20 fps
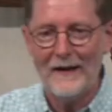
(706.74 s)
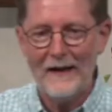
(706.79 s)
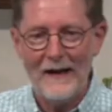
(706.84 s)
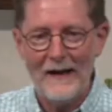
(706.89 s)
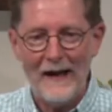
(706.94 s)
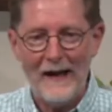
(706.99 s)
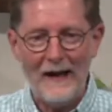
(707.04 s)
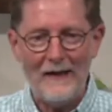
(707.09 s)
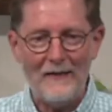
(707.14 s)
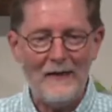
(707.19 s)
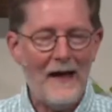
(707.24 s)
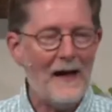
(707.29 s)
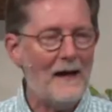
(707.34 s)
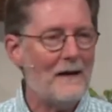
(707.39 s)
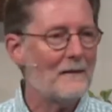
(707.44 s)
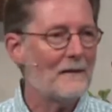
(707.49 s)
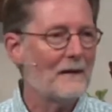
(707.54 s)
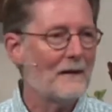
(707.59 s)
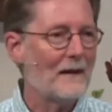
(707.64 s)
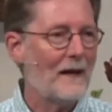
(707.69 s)
And that
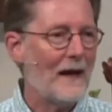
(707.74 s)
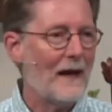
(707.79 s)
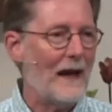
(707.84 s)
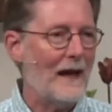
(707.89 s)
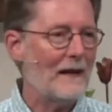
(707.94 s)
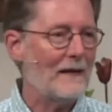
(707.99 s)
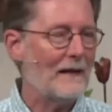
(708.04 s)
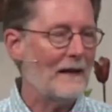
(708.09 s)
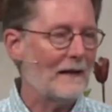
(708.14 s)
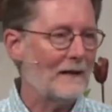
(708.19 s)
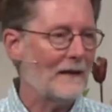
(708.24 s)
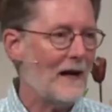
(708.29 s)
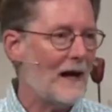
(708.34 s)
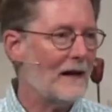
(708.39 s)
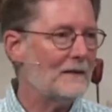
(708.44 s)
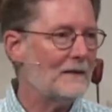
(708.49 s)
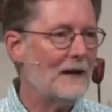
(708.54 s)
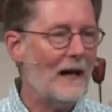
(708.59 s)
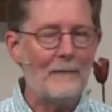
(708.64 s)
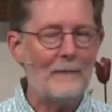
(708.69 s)
and a lot of
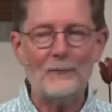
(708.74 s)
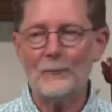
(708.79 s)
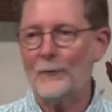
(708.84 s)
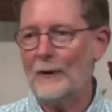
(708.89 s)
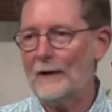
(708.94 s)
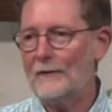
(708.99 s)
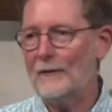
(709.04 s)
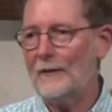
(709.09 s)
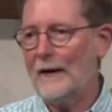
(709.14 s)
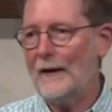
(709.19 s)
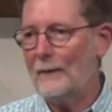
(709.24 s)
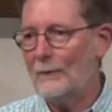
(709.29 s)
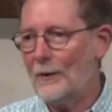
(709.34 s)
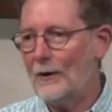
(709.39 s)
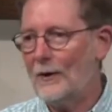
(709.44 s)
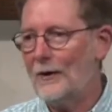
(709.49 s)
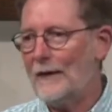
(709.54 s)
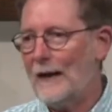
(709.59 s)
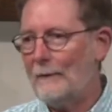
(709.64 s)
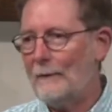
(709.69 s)
times wherever they were,
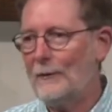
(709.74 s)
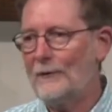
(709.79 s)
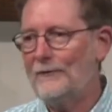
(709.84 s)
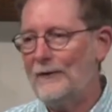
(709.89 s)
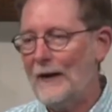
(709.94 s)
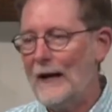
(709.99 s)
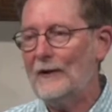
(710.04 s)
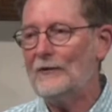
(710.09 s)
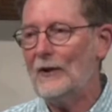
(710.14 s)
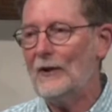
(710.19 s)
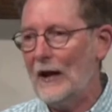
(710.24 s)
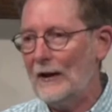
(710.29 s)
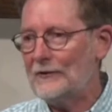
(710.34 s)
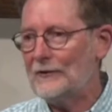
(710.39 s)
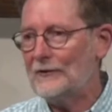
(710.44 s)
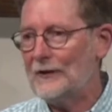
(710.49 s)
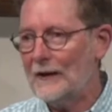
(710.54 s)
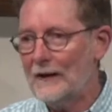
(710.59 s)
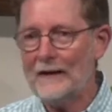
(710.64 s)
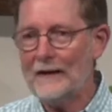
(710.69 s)
they would face
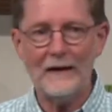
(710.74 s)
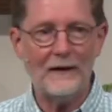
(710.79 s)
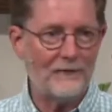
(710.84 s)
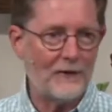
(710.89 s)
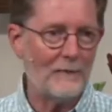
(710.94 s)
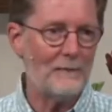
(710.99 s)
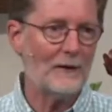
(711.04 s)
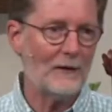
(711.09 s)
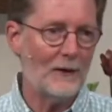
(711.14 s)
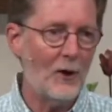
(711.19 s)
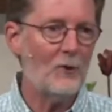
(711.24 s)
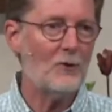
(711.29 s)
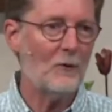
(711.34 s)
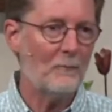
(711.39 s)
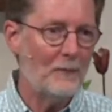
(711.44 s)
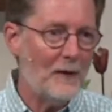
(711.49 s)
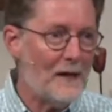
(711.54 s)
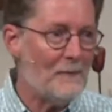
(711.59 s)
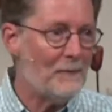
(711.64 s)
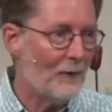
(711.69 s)
hostility from the local
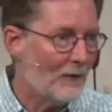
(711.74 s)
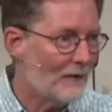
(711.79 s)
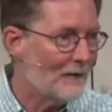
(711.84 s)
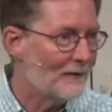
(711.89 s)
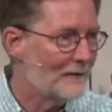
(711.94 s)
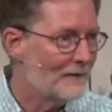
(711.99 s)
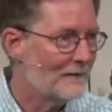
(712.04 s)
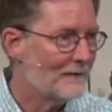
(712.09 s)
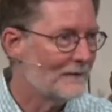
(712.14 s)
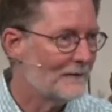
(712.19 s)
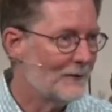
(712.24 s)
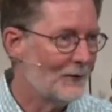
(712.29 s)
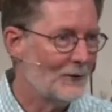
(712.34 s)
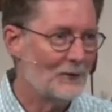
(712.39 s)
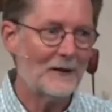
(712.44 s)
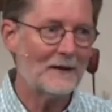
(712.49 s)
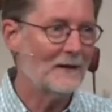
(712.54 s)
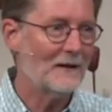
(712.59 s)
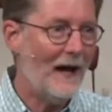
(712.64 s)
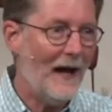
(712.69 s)
people who
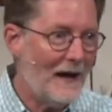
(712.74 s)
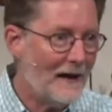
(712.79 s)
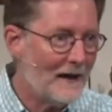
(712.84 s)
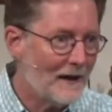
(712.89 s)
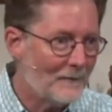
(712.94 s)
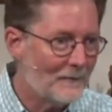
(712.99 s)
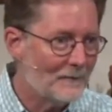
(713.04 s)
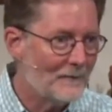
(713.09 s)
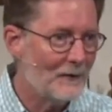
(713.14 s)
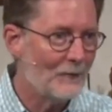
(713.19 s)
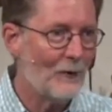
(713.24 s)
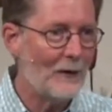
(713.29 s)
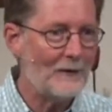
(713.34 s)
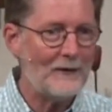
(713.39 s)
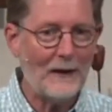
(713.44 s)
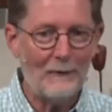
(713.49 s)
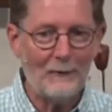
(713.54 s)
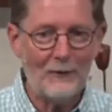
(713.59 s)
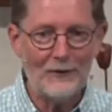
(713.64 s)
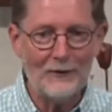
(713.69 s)
didn't like them and what they
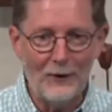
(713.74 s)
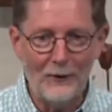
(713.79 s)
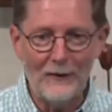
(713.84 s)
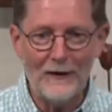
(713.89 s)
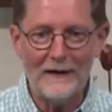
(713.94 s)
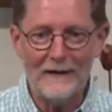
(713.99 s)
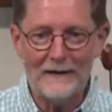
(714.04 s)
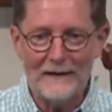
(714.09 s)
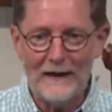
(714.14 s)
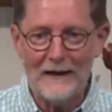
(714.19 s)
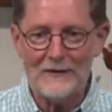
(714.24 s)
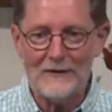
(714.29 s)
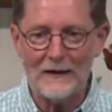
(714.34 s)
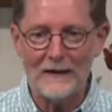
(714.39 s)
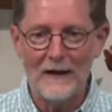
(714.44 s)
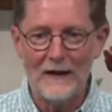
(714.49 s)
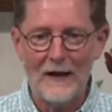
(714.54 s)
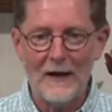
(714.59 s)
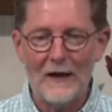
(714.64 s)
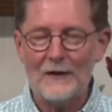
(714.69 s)
were doing and teaching.
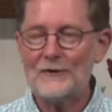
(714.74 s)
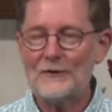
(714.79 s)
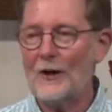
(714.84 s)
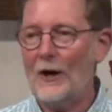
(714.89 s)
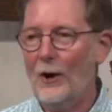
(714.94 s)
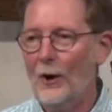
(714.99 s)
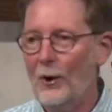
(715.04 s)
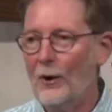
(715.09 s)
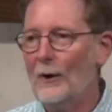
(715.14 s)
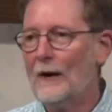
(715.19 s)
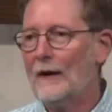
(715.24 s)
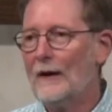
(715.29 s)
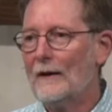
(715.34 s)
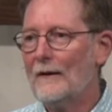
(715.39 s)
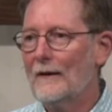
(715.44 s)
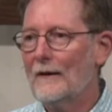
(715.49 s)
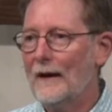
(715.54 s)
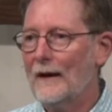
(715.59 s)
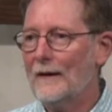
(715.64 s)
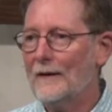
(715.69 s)
So
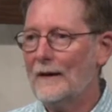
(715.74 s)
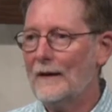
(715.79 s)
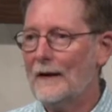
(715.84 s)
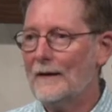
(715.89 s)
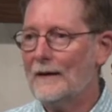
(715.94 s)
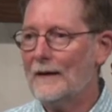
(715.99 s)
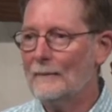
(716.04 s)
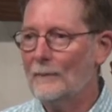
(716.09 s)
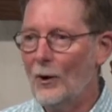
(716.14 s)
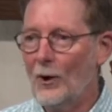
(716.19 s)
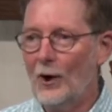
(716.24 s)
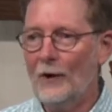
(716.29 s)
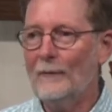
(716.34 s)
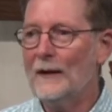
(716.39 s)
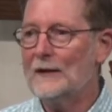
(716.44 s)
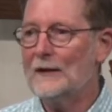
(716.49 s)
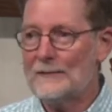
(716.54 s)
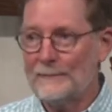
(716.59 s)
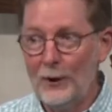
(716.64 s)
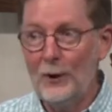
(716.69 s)
the, the, the
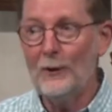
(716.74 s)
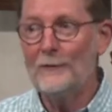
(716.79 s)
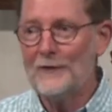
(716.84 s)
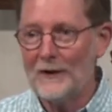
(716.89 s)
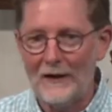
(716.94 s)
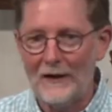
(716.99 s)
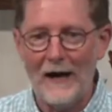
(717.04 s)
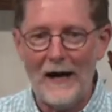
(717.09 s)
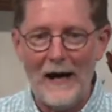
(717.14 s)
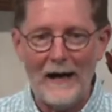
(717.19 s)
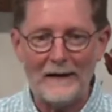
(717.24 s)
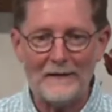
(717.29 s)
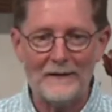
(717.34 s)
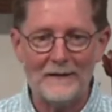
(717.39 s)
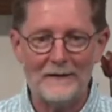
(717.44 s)
Mormons moved a lot.